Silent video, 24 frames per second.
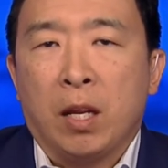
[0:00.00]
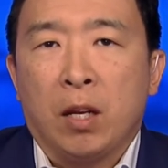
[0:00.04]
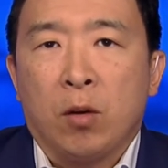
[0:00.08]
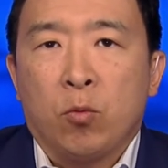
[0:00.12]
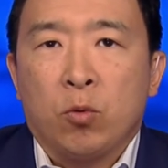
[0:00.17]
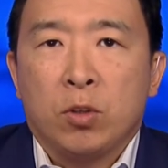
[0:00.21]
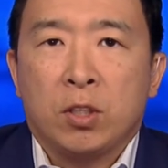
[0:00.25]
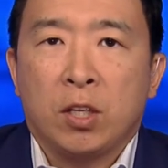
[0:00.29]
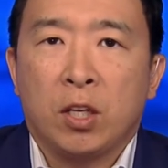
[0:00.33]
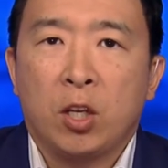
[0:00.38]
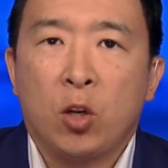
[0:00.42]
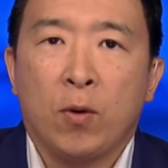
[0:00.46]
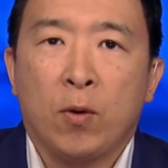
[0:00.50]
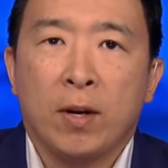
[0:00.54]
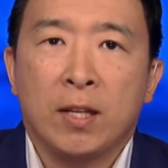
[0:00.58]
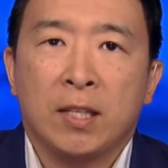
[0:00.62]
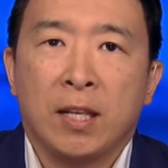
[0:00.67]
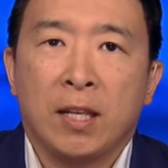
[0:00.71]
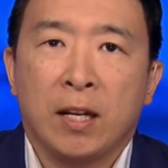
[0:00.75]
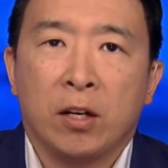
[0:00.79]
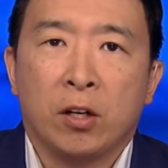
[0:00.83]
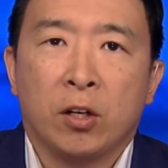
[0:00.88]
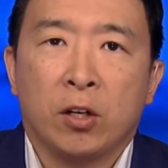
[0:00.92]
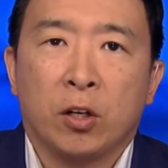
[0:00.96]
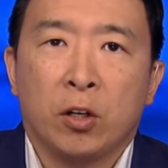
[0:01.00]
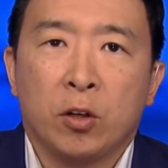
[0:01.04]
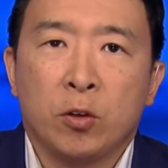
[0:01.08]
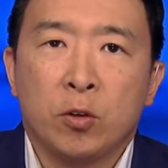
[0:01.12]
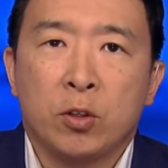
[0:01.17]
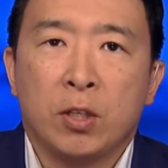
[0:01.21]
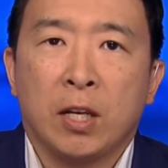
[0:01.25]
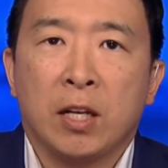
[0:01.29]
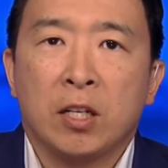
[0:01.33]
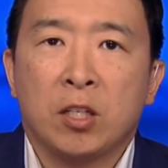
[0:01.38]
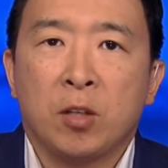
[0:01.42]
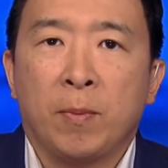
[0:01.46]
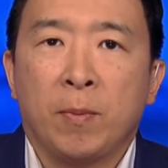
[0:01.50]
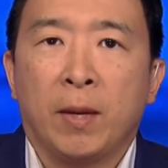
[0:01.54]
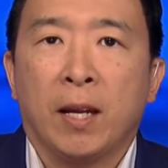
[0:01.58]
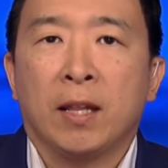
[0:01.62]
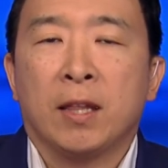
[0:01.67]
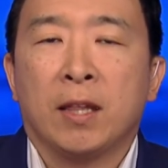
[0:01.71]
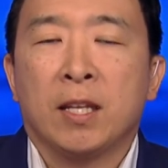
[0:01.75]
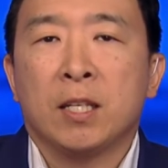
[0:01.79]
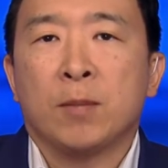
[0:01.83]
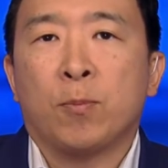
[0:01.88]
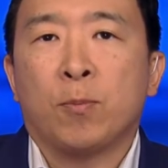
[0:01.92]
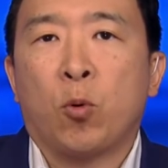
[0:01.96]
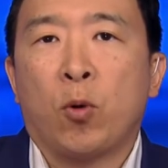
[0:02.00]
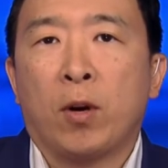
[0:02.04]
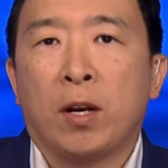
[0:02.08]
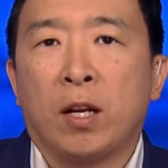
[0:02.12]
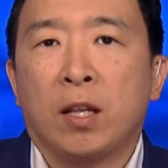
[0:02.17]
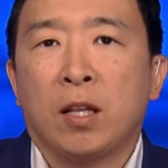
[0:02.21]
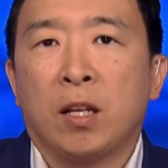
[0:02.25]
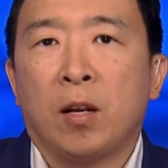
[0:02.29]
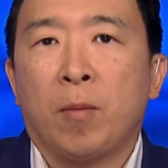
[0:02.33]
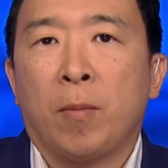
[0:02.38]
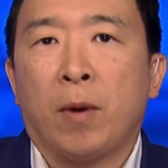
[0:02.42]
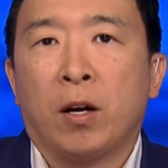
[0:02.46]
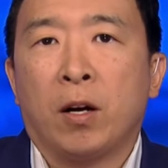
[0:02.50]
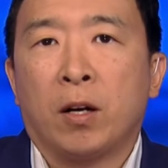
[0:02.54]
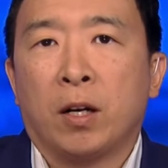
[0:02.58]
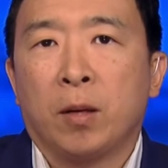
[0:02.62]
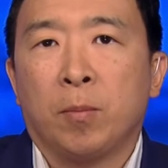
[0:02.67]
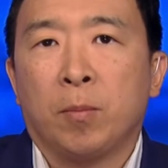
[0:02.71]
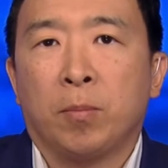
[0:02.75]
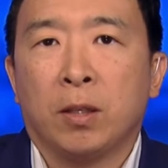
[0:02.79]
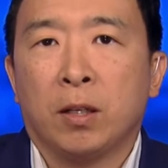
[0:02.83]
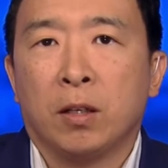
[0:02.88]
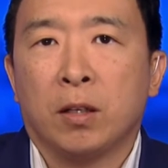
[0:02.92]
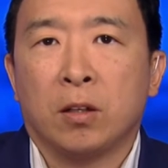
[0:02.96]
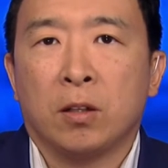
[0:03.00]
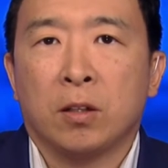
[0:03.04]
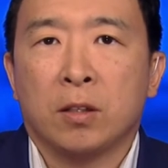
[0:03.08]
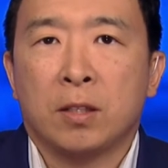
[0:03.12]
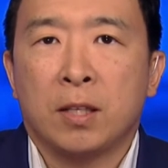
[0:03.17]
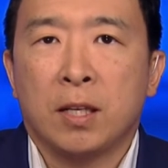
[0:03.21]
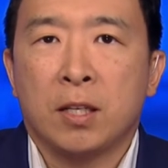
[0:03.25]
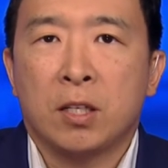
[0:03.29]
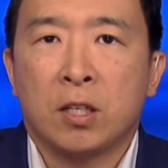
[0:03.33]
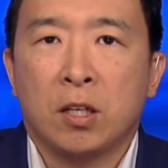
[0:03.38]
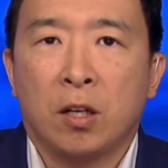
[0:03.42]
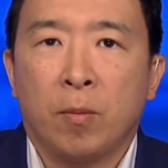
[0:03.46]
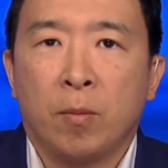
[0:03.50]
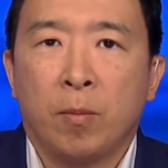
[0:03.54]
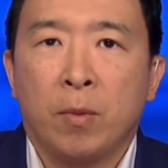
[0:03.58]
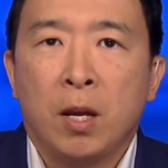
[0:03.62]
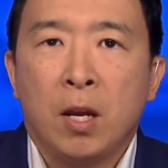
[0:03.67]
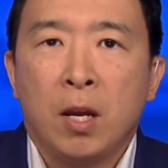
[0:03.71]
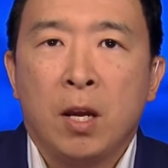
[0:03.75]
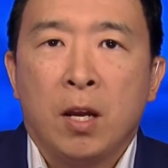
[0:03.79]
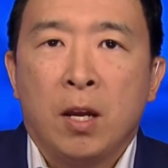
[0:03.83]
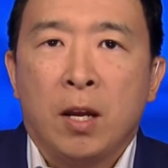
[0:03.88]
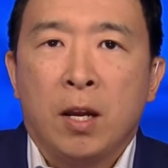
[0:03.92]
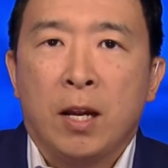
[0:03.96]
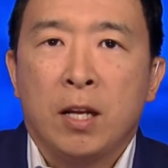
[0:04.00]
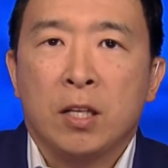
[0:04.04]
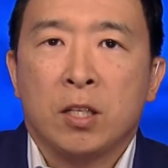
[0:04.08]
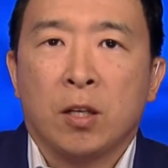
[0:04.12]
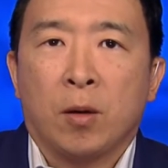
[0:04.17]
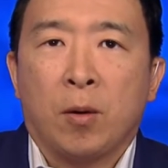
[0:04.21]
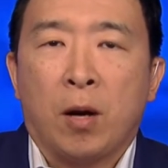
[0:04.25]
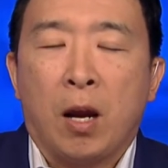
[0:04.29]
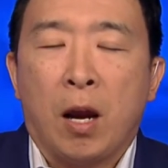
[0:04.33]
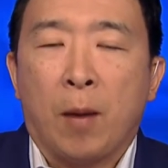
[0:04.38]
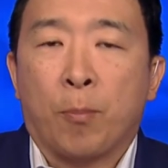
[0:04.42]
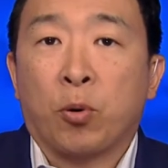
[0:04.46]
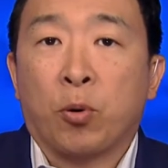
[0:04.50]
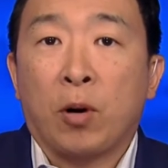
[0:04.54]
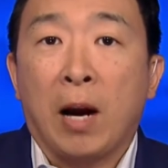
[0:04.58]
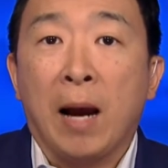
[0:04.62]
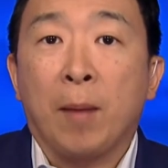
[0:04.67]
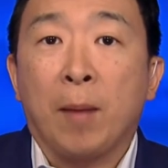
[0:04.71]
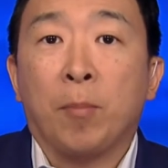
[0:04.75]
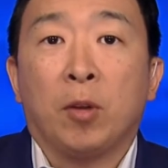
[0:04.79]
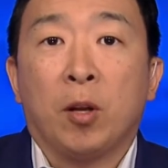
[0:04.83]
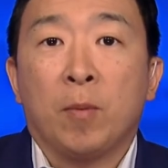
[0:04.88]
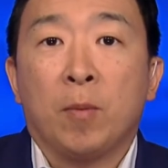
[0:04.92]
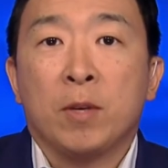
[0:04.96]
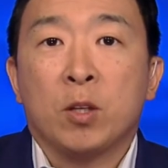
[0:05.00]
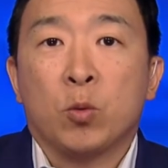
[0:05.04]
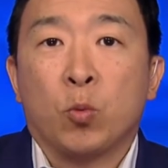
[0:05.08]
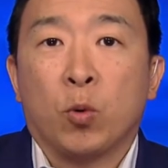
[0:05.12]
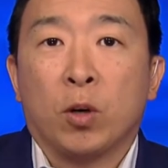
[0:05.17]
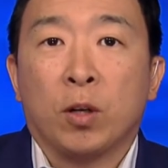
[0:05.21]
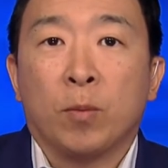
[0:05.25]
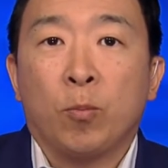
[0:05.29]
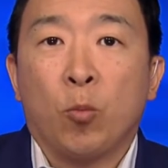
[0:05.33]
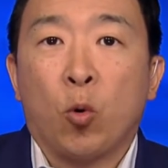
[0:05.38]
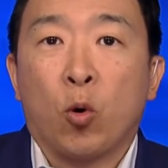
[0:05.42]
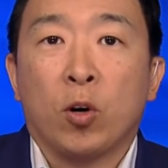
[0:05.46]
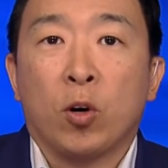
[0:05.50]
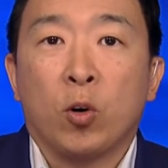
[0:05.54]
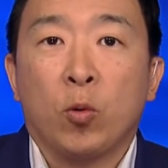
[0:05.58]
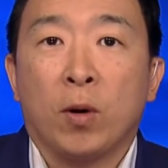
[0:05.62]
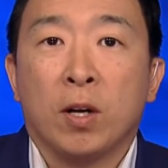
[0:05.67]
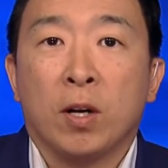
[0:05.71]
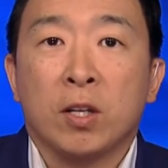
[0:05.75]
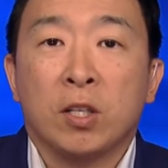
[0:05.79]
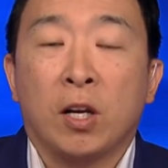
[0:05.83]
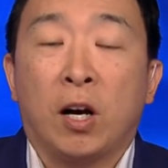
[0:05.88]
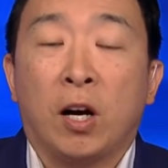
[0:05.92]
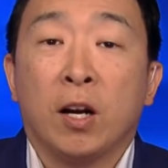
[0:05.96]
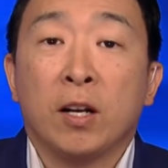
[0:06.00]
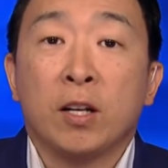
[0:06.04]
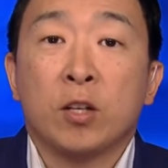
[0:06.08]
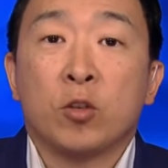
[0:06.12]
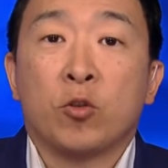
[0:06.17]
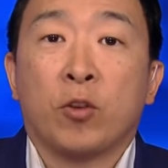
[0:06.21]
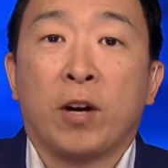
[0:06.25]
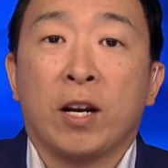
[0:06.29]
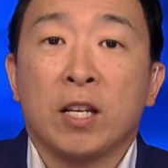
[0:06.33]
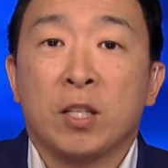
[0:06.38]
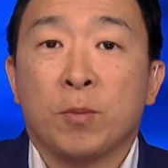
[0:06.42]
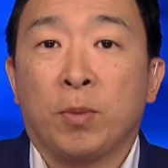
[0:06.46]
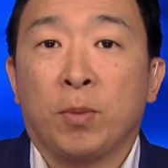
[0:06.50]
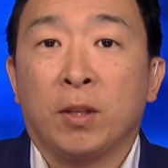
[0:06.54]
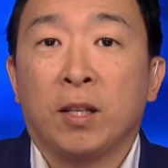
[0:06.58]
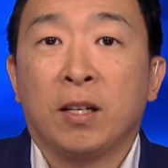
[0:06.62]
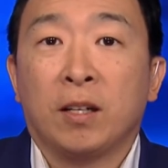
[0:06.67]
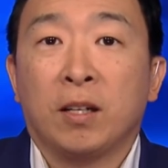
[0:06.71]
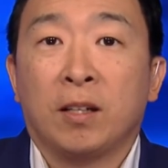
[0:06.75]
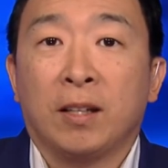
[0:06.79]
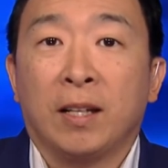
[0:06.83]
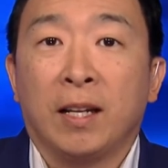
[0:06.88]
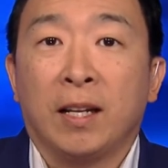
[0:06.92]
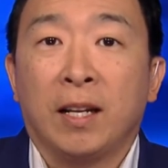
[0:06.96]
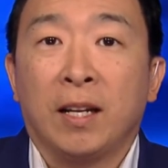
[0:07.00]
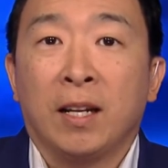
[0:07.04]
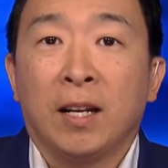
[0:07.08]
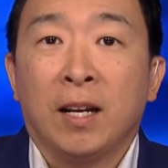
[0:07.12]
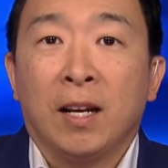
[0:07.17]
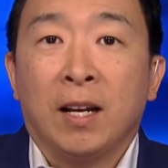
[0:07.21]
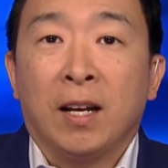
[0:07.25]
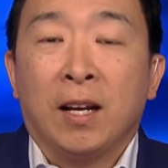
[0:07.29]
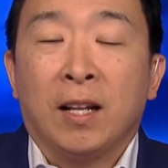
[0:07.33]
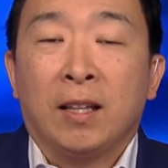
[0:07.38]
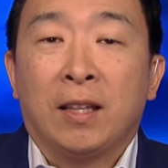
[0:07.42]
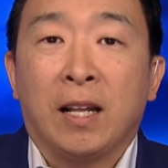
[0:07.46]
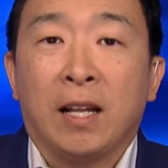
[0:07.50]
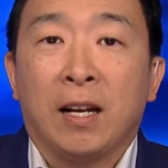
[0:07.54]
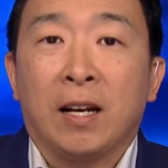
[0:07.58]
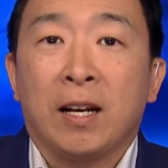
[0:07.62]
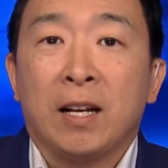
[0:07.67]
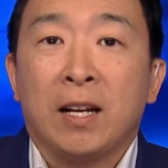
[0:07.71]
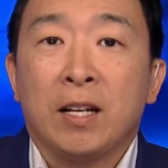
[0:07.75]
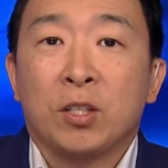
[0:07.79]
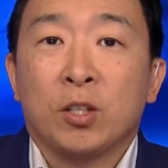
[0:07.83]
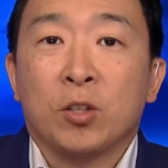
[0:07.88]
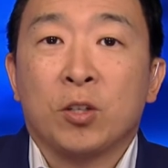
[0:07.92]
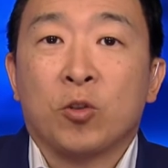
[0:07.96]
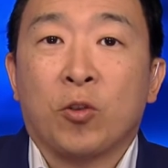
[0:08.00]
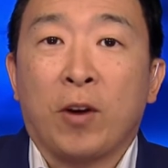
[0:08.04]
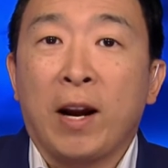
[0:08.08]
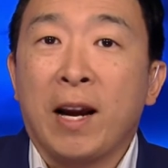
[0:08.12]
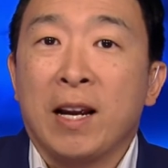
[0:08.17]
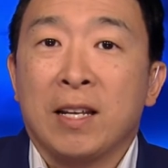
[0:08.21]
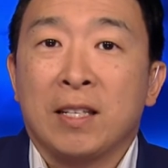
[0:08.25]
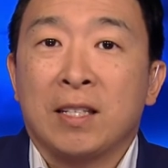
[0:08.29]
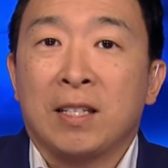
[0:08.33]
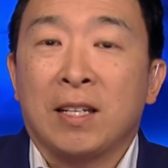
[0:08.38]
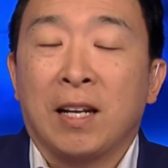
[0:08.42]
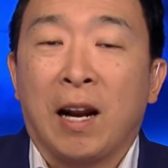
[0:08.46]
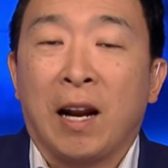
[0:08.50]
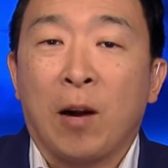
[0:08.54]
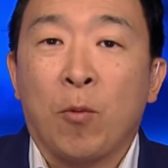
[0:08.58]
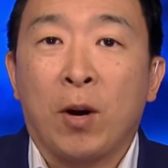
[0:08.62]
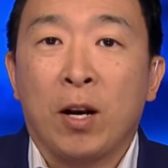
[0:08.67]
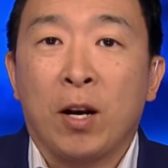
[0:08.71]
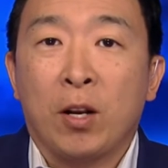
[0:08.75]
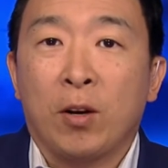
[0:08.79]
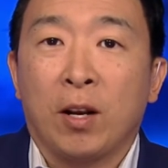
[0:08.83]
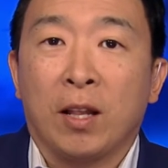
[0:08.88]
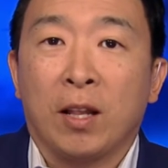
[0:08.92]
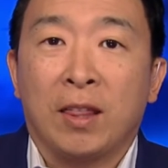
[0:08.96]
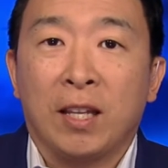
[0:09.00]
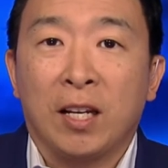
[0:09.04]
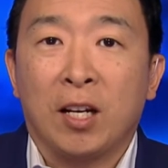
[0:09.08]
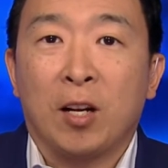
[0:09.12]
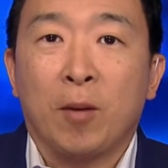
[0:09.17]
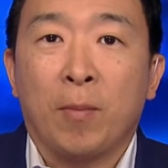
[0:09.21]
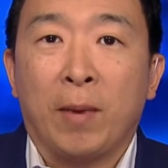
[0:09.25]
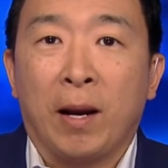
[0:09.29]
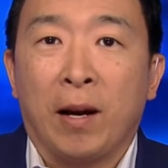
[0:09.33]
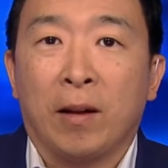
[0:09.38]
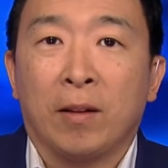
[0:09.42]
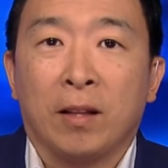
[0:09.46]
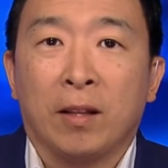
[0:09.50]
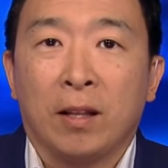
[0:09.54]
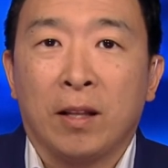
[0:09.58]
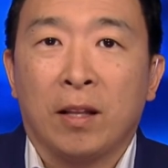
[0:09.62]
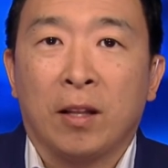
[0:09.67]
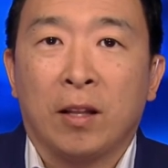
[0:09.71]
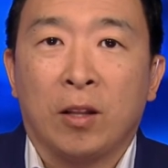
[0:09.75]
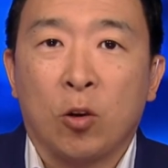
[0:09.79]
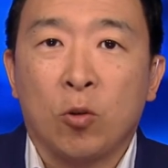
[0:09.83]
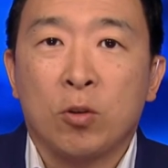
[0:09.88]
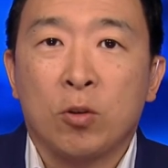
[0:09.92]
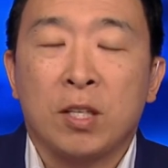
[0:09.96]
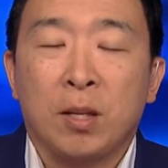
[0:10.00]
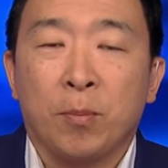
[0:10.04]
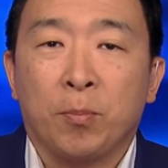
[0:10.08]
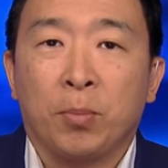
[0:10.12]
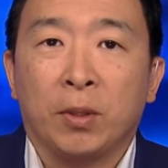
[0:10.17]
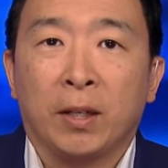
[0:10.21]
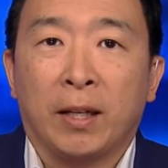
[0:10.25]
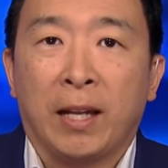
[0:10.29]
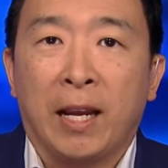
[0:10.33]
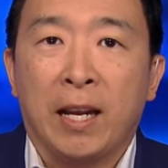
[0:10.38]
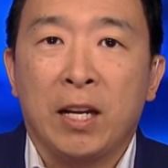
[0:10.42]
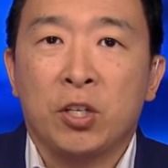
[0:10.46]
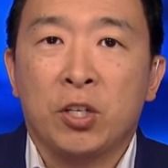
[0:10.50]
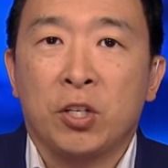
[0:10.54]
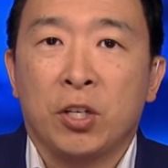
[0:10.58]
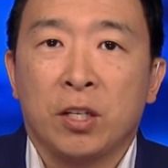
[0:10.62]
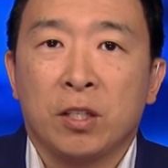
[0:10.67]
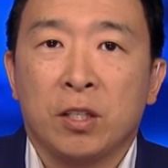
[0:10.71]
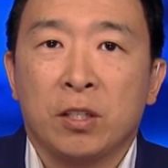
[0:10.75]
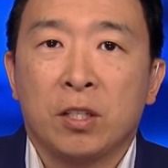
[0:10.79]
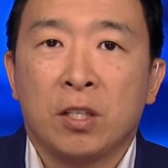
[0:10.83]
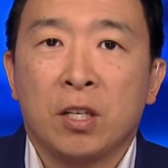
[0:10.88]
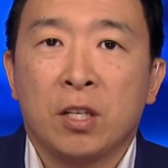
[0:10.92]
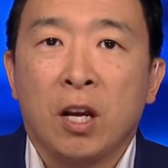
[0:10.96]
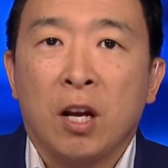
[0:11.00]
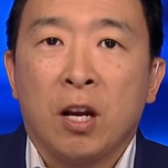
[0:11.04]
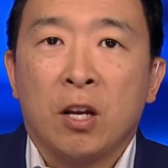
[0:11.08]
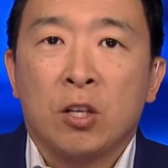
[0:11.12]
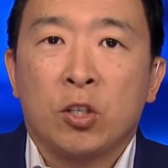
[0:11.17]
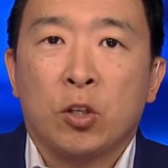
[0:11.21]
It was a U.S. senator who said to me, at this point in the American political system, is a problem is worth more to us unaddressed politically than it is addressed. And I want you to think about those implications.